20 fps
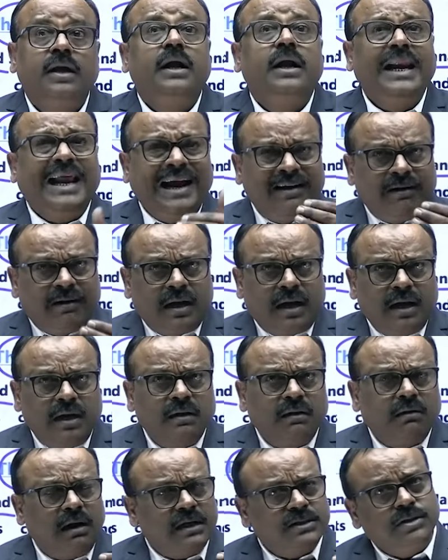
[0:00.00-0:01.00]
later
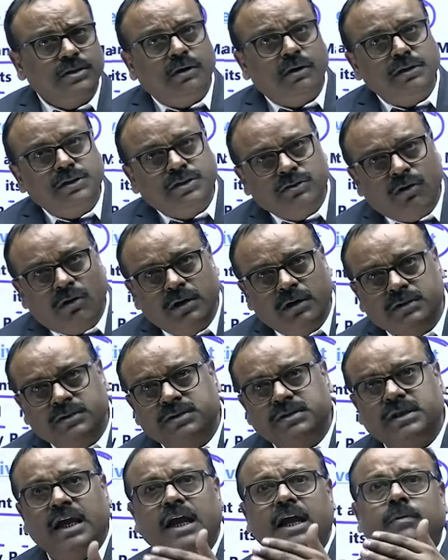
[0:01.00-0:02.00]
on, classical scholars
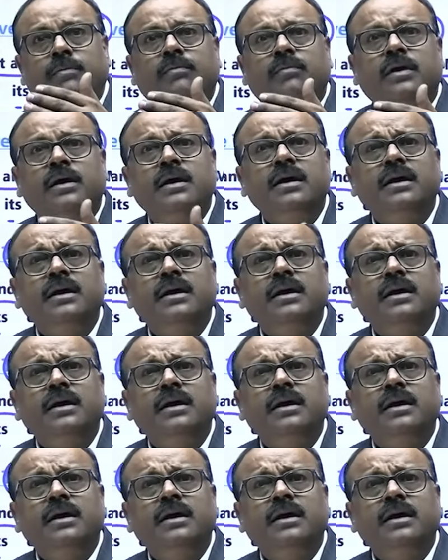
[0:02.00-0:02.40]
came,